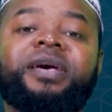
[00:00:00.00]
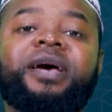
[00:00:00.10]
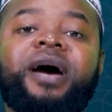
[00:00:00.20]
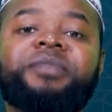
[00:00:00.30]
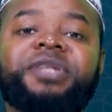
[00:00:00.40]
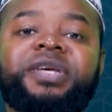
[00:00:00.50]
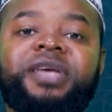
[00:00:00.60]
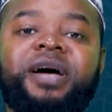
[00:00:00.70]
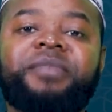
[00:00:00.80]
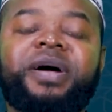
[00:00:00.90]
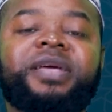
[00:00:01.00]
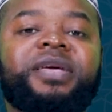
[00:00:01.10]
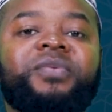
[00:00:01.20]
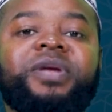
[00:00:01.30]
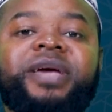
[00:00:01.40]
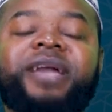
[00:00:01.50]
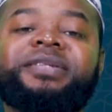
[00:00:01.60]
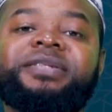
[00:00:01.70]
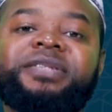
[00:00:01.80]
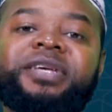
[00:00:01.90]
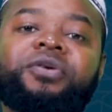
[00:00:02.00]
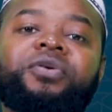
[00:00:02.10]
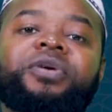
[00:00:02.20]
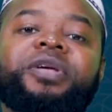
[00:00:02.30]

comes Qiyamah, he will get zero.